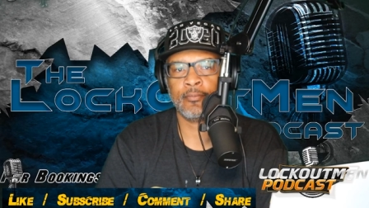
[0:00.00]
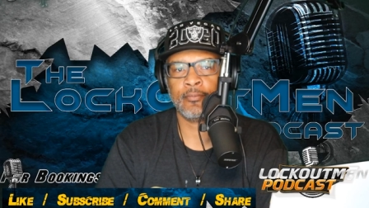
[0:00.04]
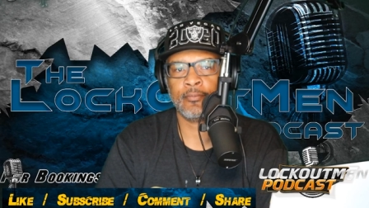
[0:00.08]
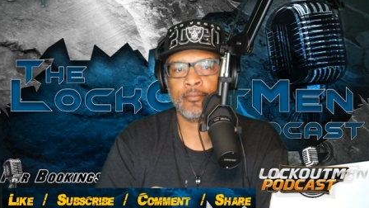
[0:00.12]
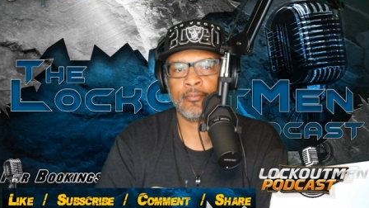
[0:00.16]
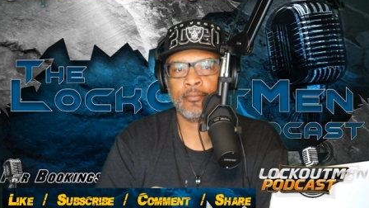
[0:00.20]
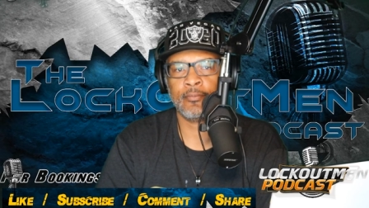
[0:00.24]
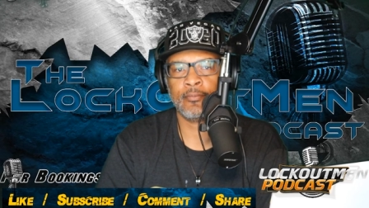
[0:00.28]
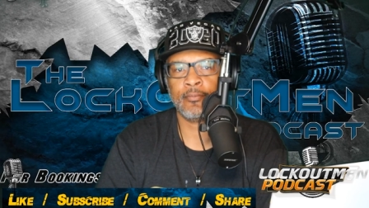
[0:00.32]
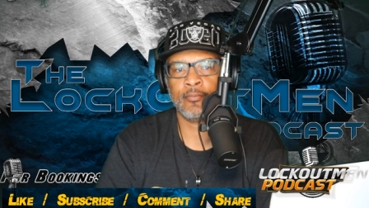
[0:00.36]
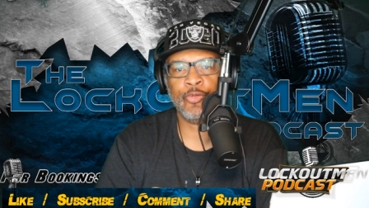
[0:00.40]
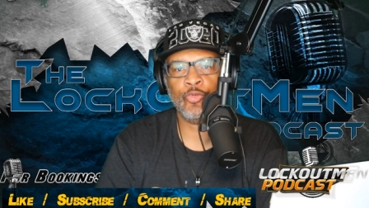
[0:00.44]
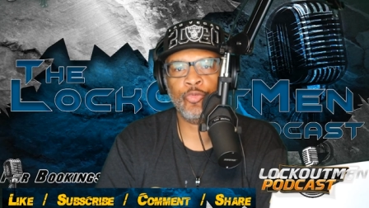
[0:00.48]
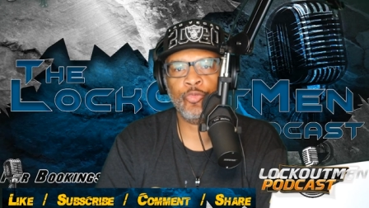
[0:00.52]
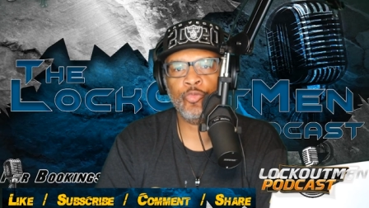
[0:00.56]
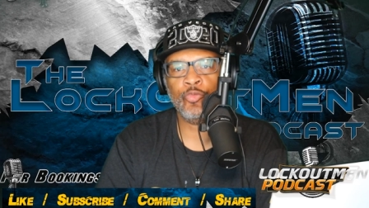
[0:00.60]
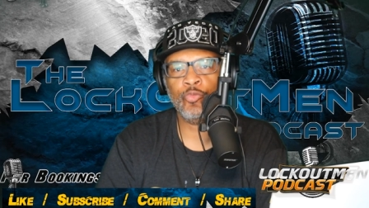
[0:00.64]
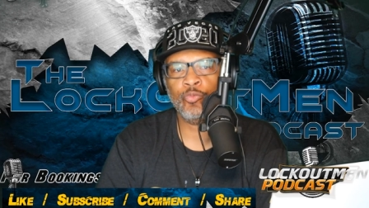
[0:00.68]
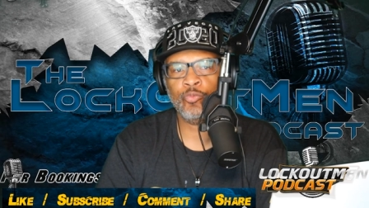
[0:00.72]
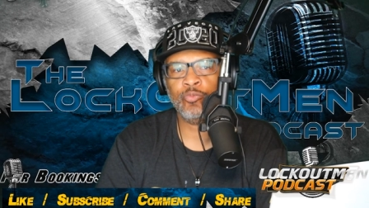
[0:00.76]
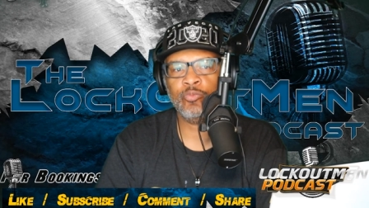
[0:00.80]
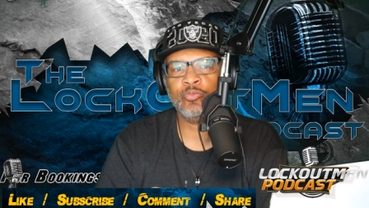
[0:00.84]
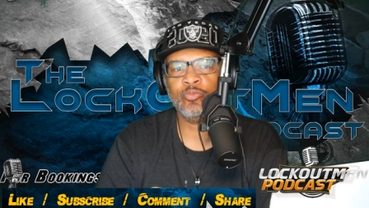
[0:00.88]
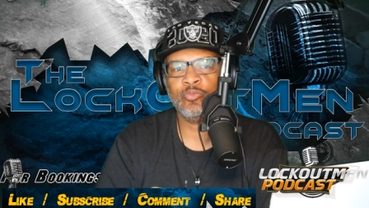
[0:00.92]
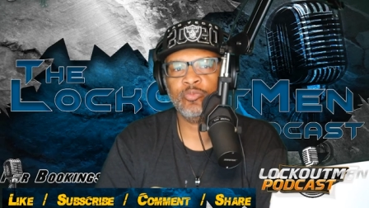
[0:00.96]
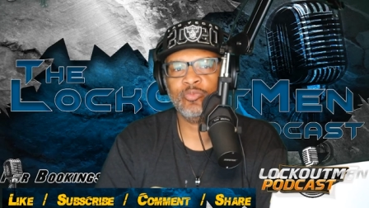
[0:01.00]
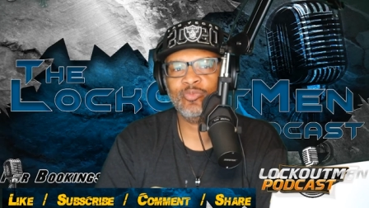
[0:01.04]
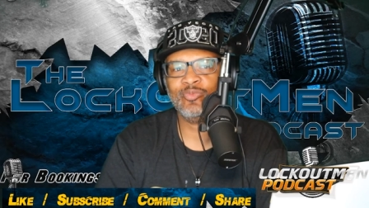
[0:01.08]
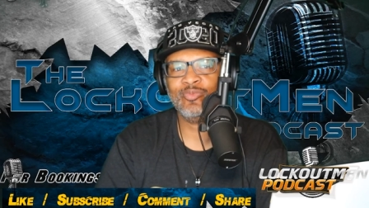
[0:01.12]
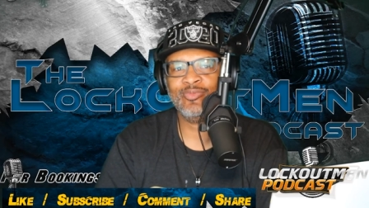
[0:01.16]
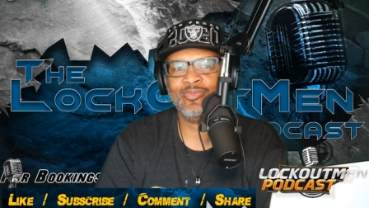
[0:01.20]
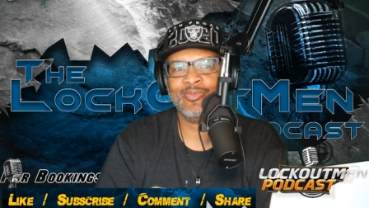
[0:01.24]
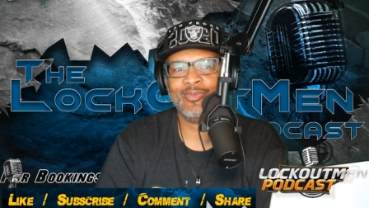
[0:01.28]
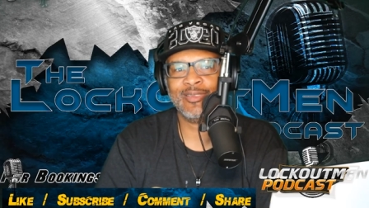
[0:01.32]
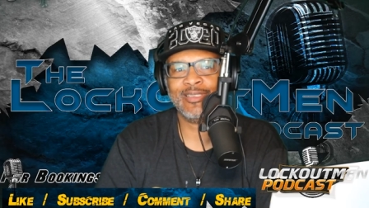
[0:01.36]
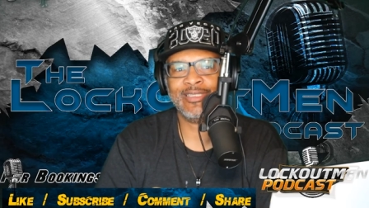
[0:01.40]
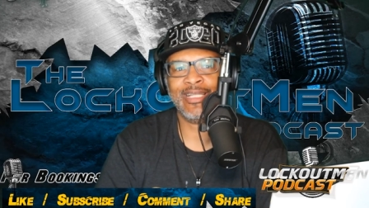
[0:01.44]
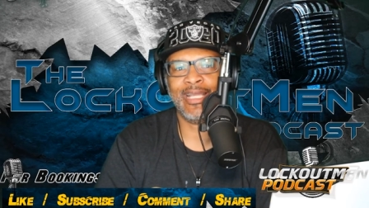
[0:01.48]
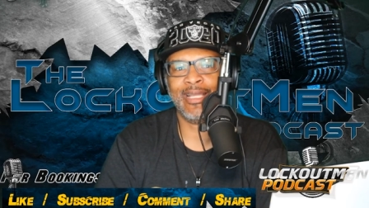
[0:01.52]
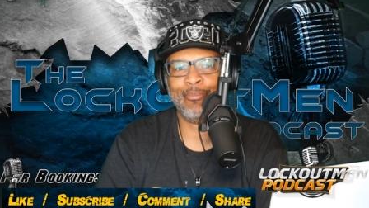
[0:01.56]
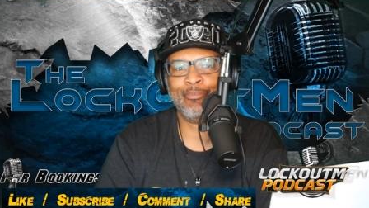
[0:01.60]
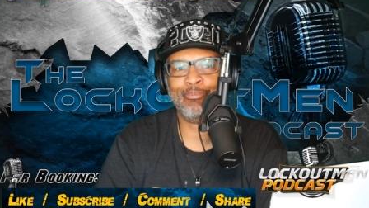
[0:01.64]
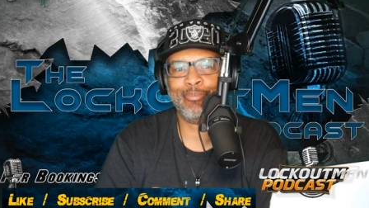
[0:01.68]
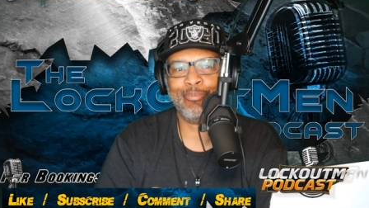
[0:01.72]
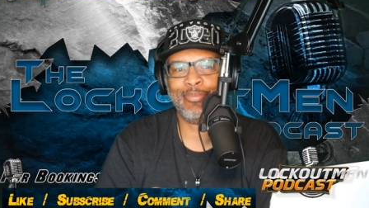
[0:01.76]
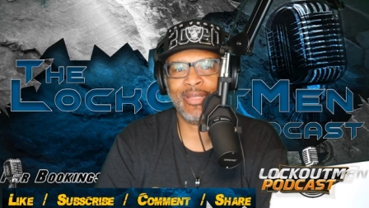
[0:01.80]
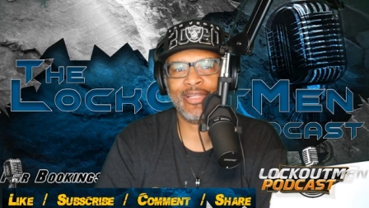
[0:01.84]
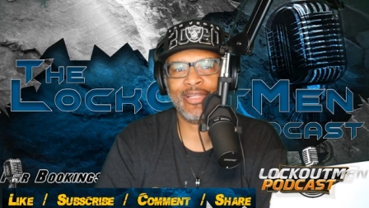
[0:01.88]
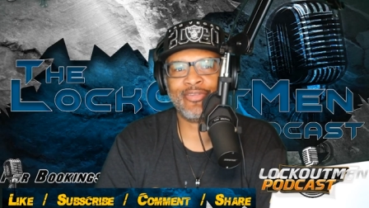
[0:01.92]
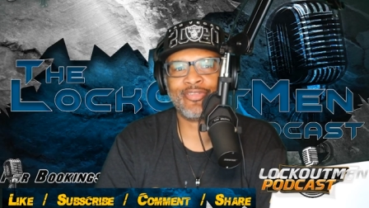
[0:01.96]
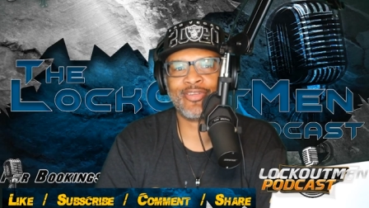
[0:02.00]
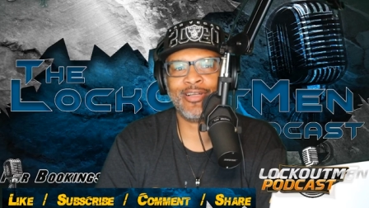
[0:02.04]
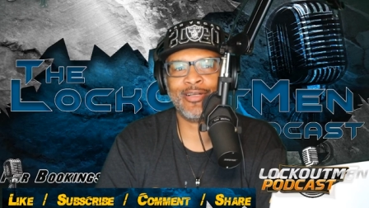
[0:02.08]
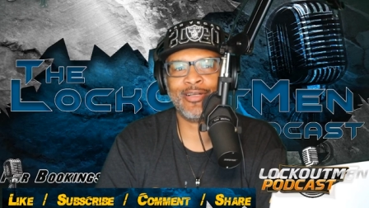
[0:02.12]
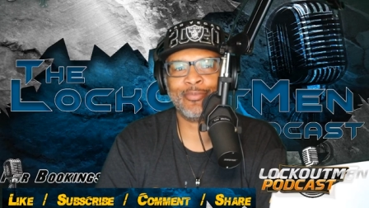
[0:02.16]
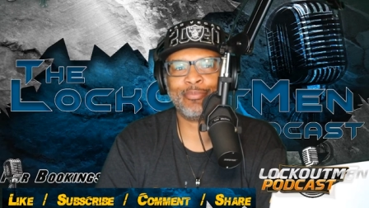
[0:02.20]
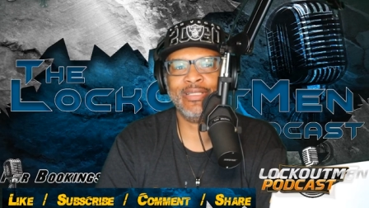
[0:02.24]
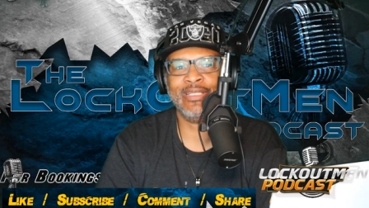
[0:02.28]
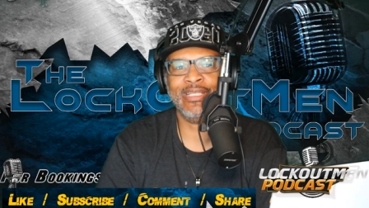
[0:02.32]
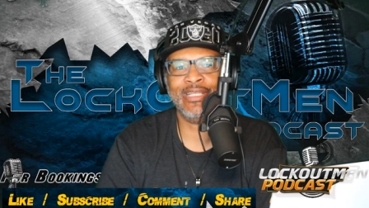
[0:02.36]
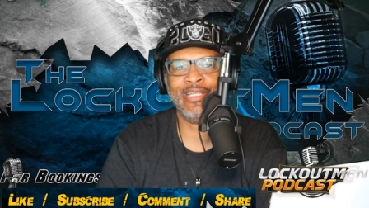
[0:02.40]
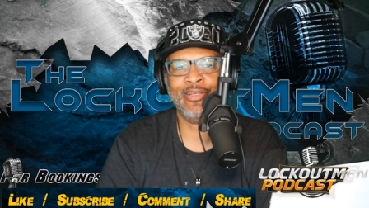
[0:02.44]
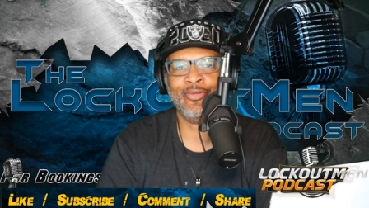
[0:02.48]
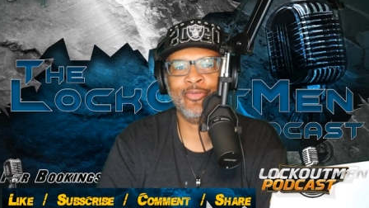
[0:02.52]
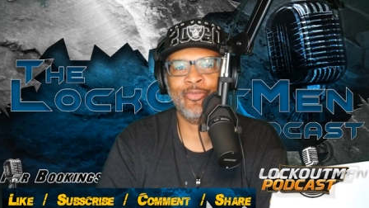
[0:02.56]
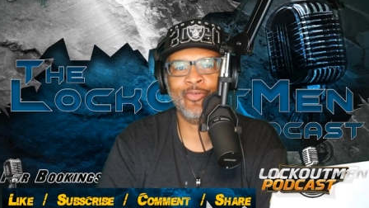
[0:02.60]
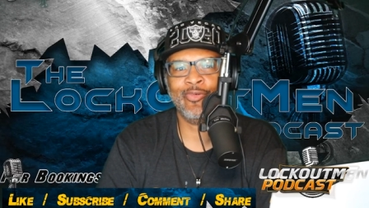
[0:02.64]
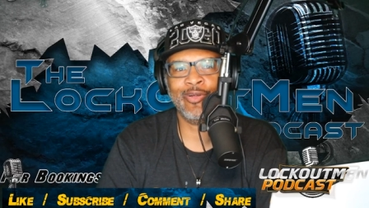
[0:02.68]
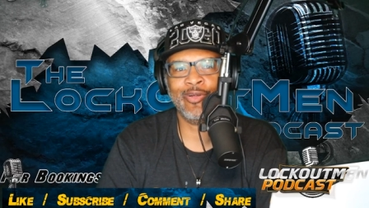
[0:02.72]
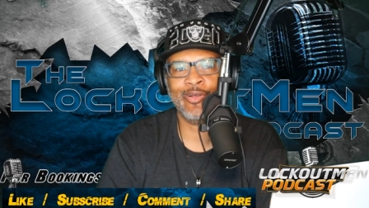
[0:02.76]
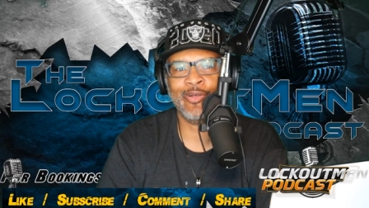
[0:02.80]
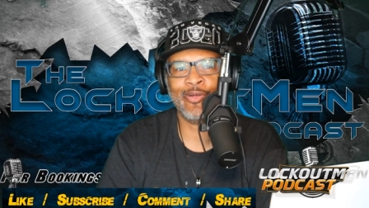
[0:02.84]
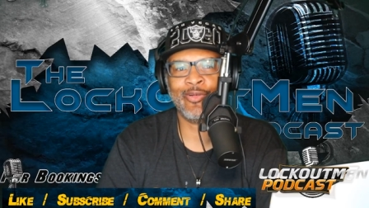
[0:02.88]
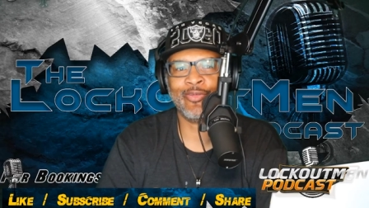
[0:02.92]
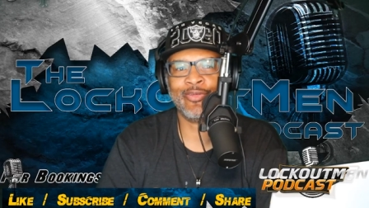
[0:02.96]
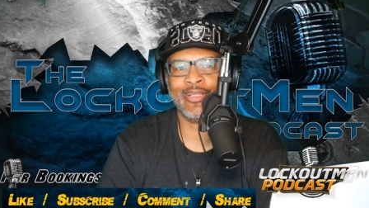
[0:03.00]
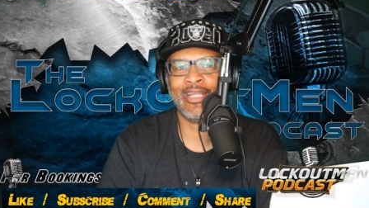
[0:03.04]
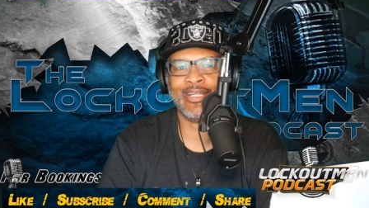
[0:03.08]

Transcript: you, that best company in the world,